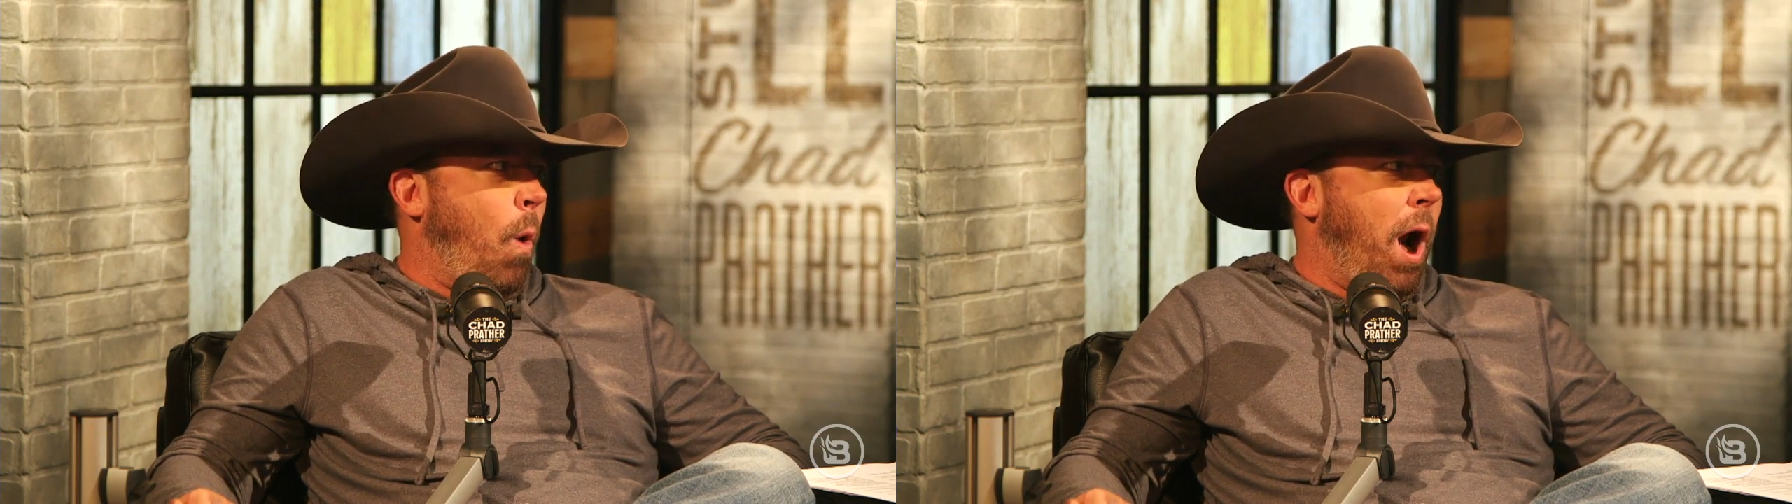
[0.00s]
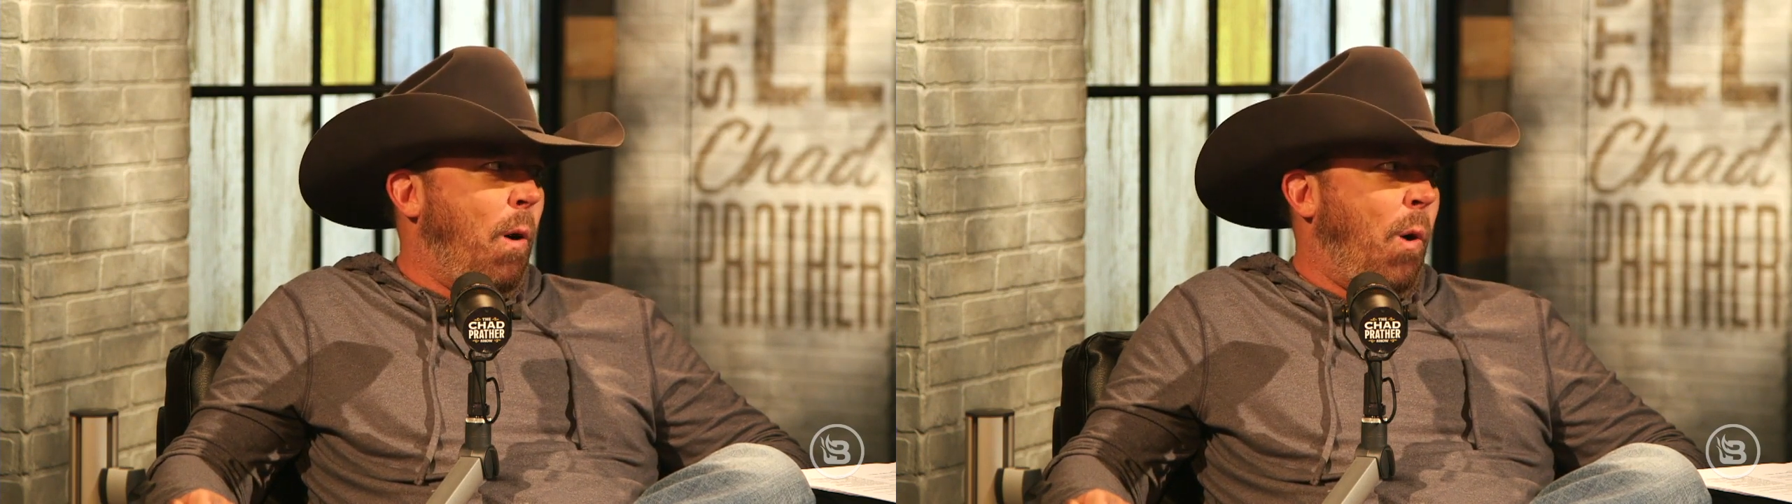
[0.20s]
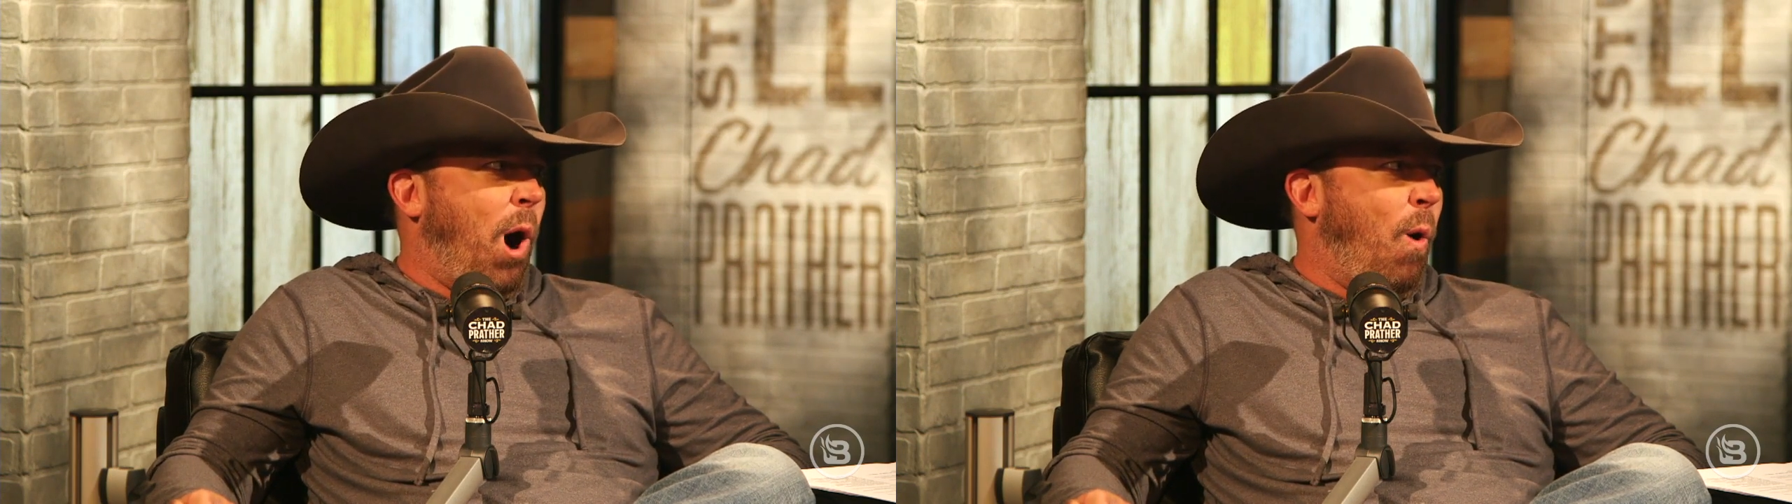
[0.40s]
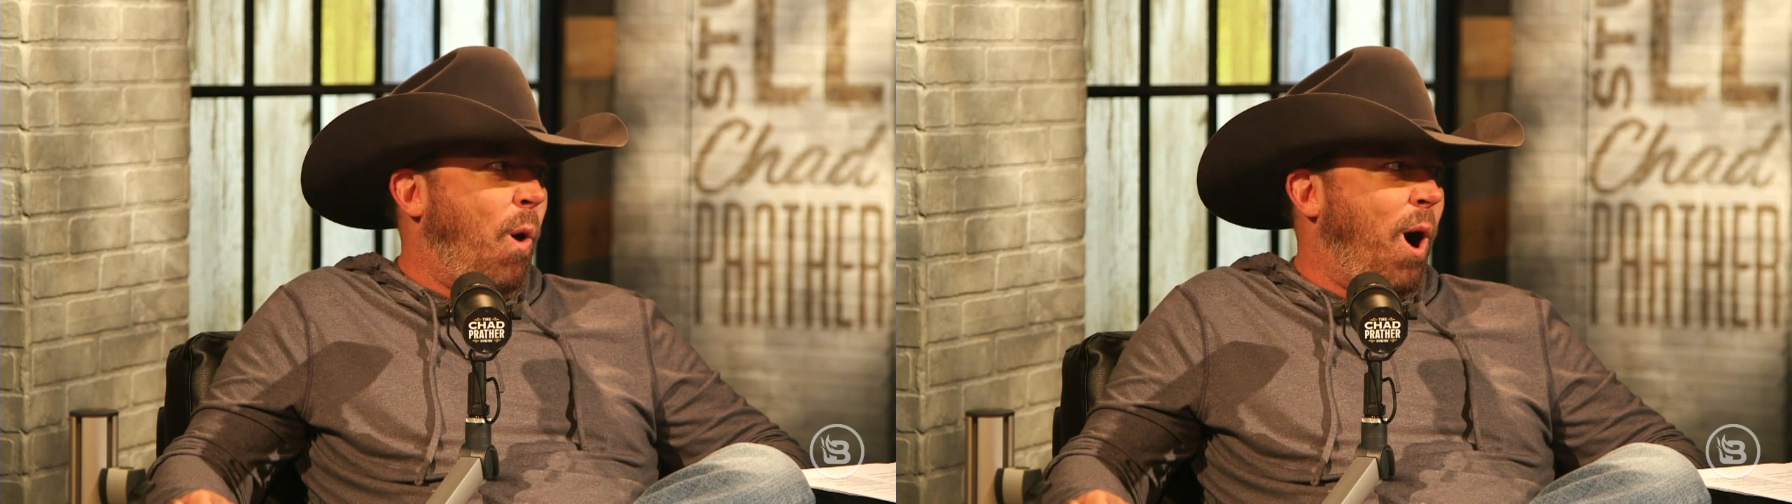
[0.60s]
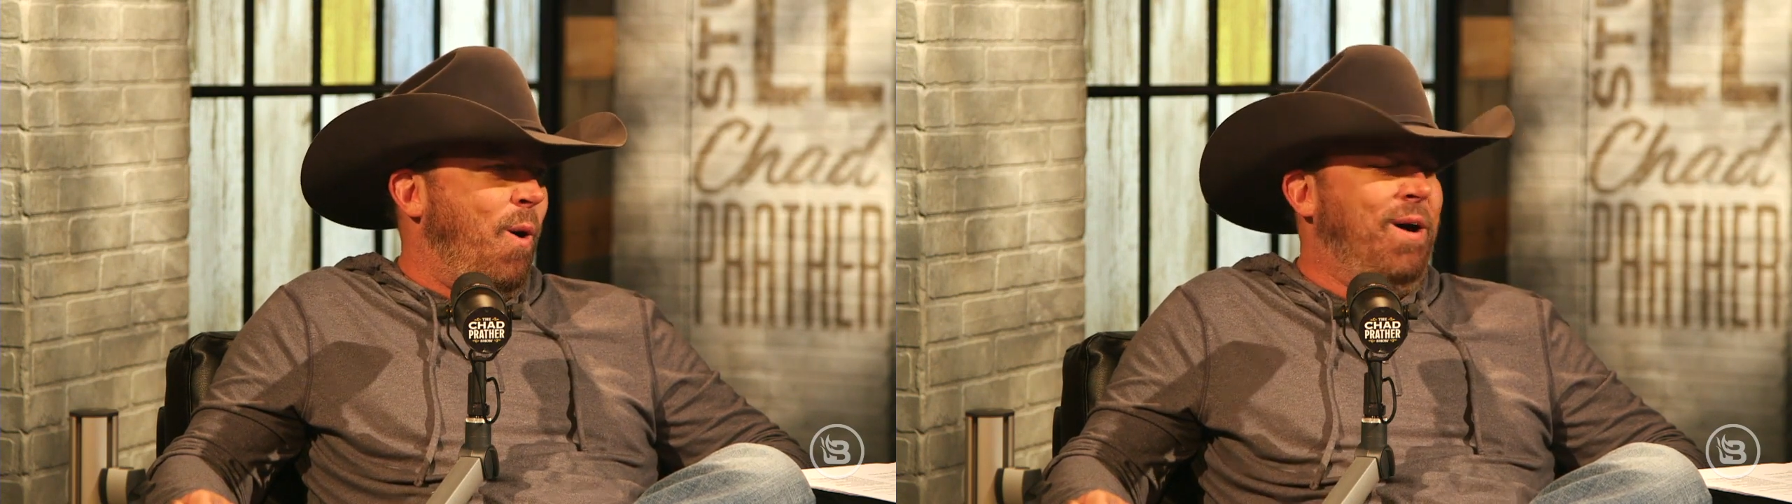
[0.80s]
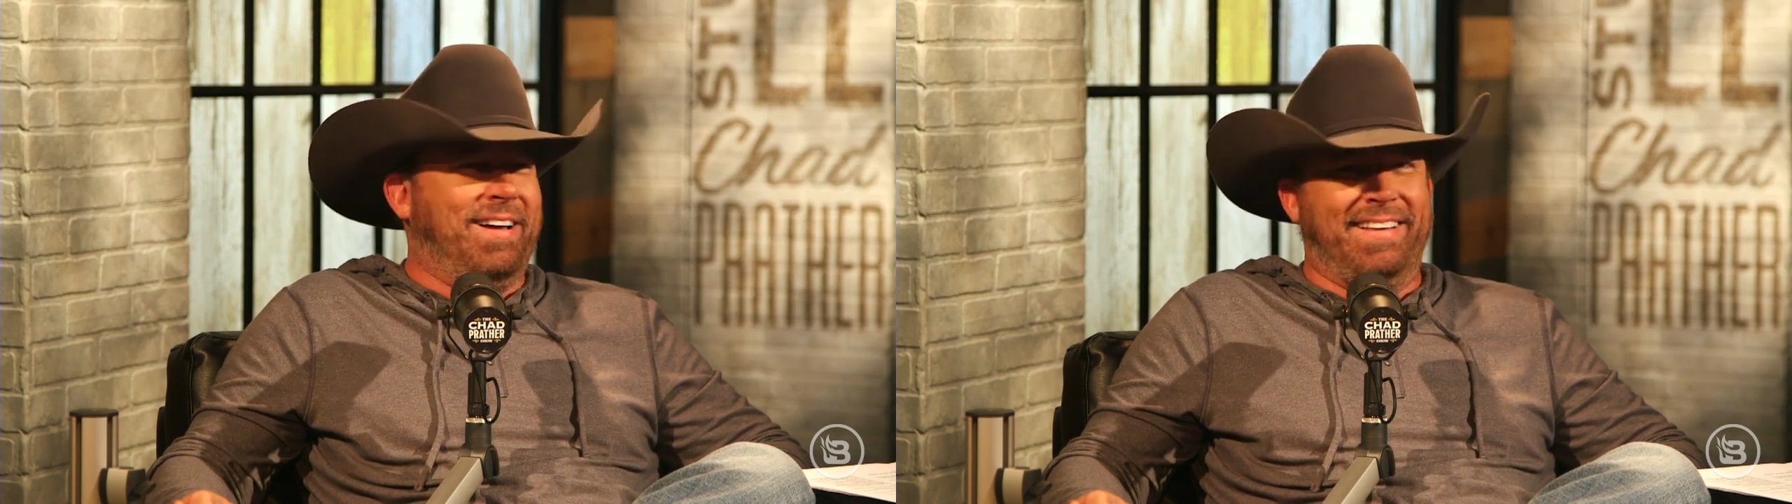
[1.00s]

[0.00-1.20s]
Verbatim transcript: wah, wah, wah.